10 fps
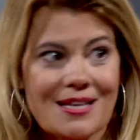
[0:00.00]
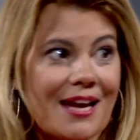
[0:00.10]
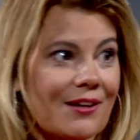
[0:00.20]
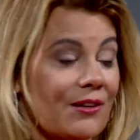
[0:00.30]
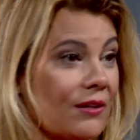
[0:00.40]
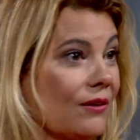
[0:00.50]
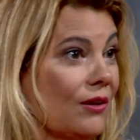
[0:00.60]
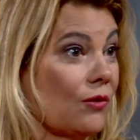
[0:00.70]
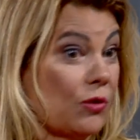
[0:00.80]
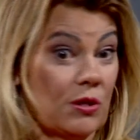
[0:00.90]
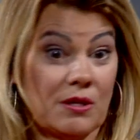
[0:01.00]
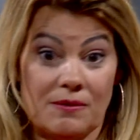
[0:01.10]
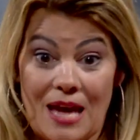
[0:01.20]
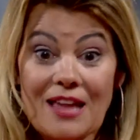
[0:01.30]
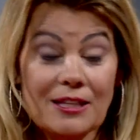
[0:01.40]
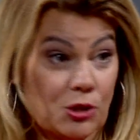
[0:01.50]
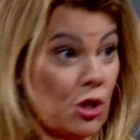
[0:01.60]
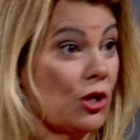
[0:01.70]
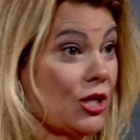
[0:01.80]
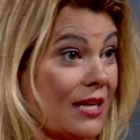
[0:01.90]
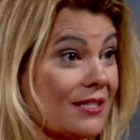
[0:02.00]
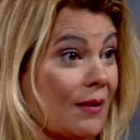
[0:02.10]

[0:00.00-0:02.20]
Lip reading: it's like, the Catholic Church has